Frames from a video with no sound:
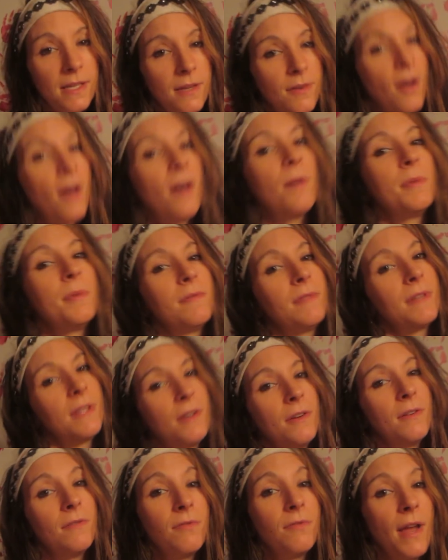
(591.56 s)
can all be really
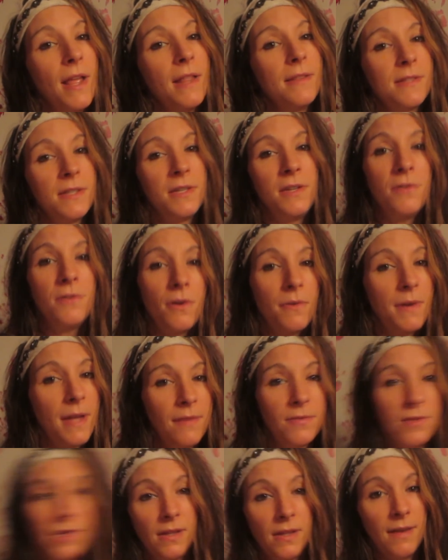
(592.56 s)
good friends, and you don't
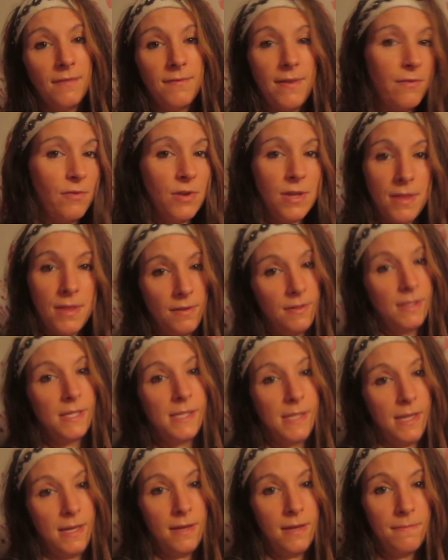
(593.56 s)
have to love everything the
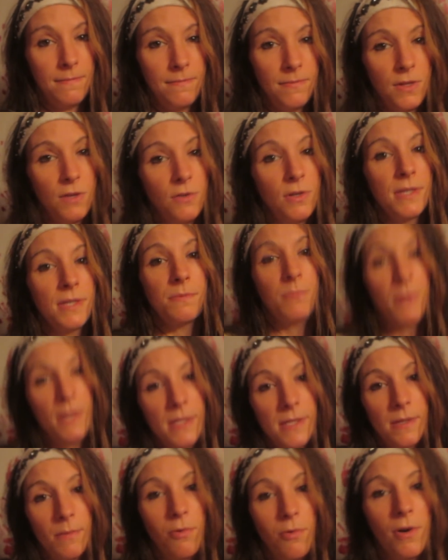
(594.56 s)
same. You just want to
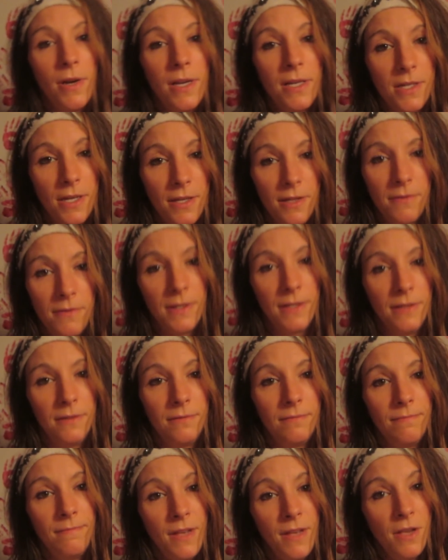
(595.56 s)
support each other
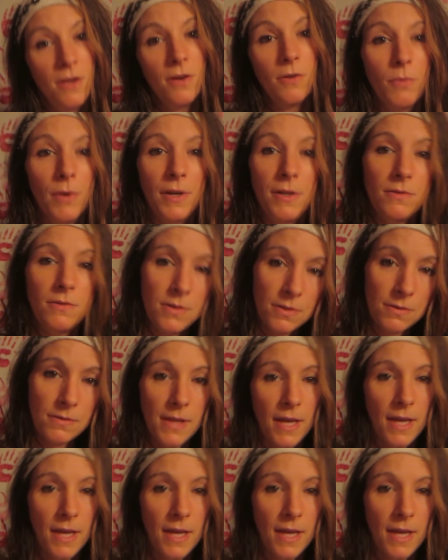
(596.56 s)
in what you do